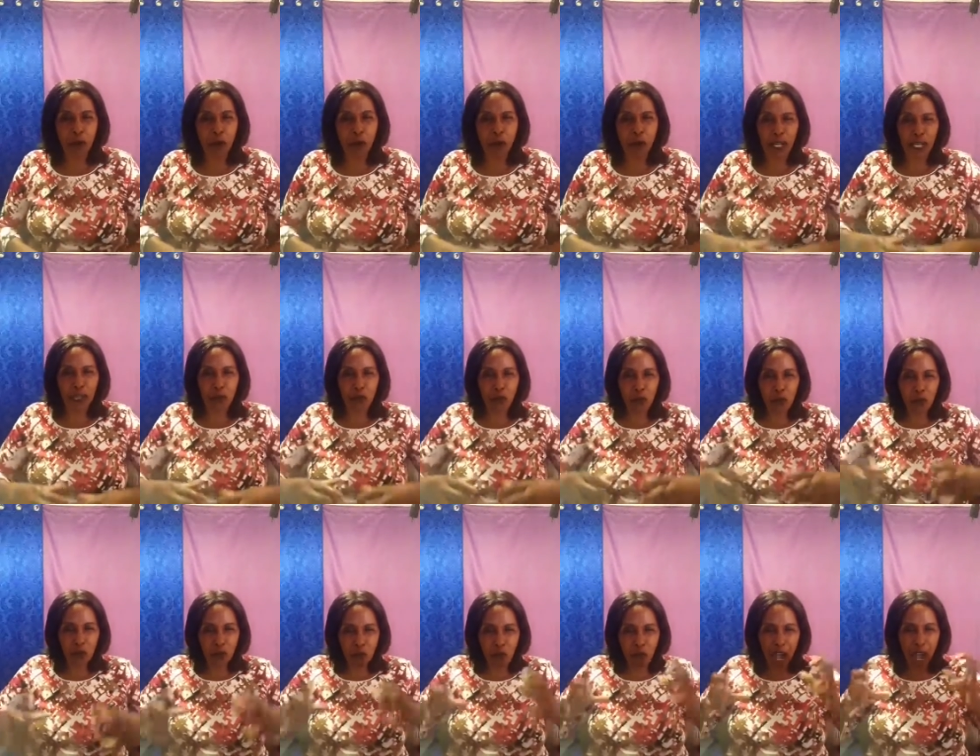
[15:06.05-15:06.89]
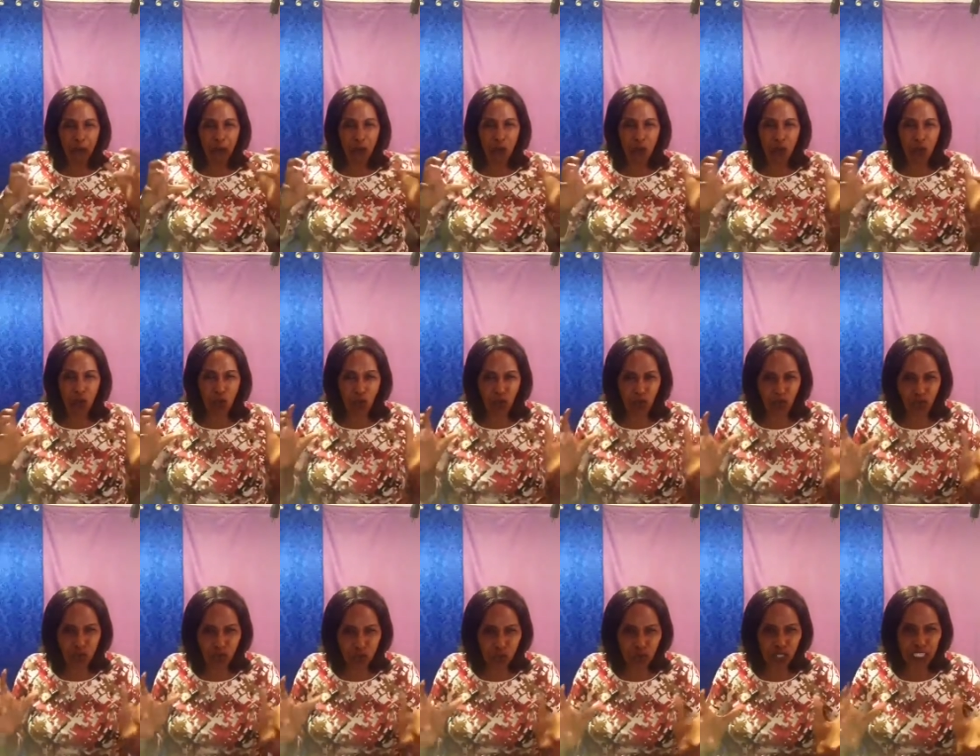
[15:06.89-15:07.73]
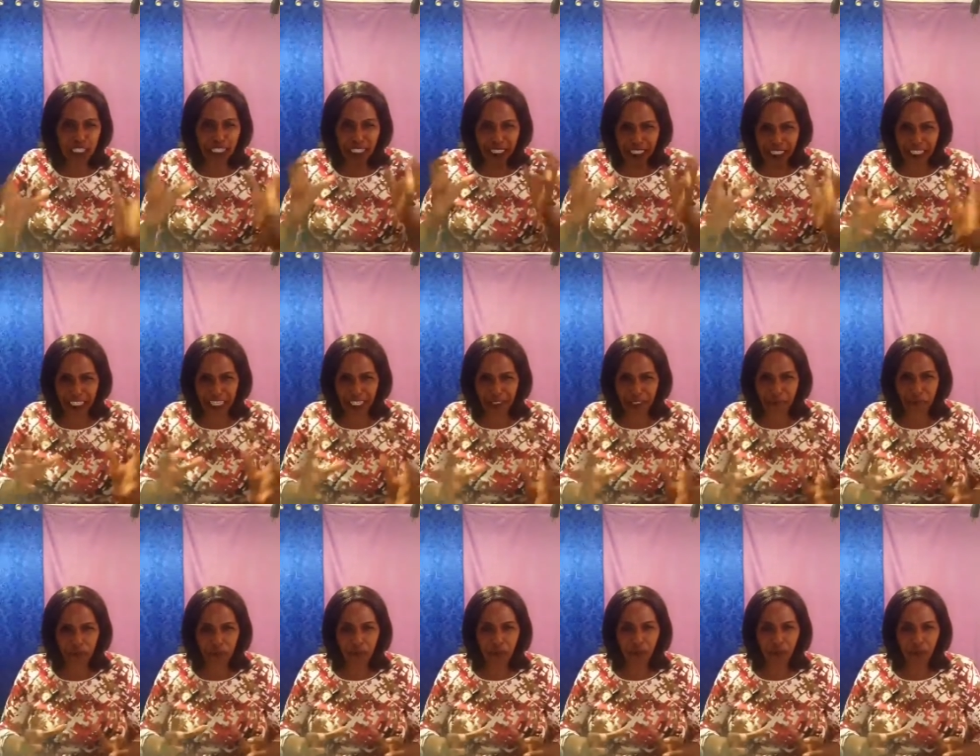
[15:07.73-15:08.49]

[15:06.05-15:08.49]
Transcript: when you know how to control the day.